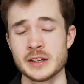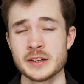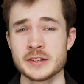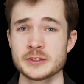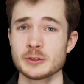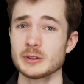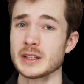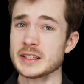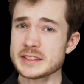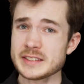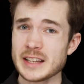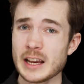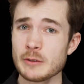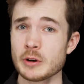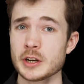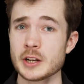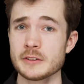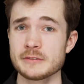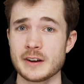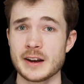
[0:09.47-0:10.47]
So let's say I
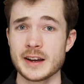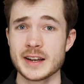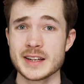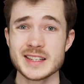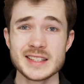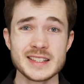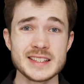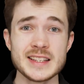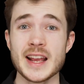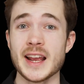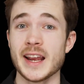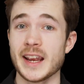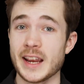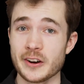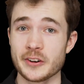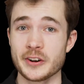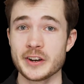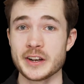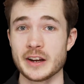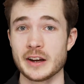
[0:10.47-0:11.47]
want to find the
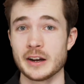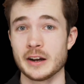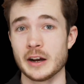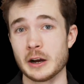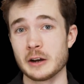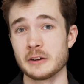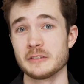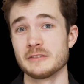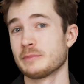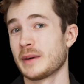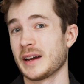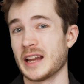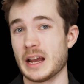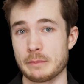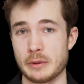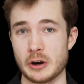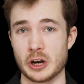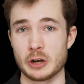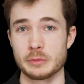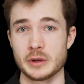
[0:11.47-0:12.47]
area of my
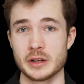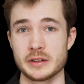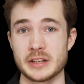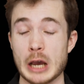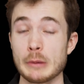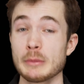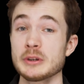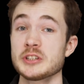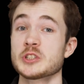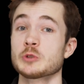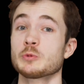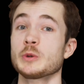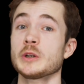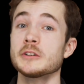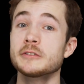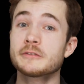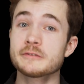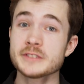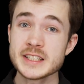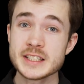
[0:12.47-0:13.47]
apartment. How much
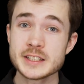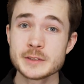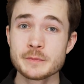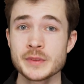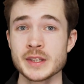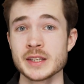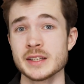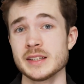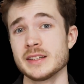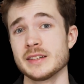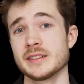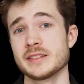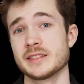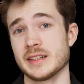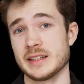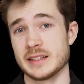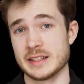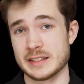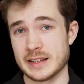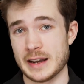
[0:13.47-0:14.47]
square feet is
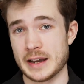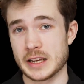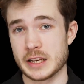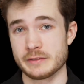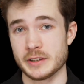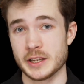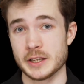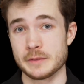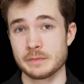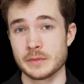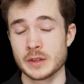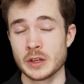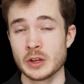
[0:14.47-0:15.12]
inside of it?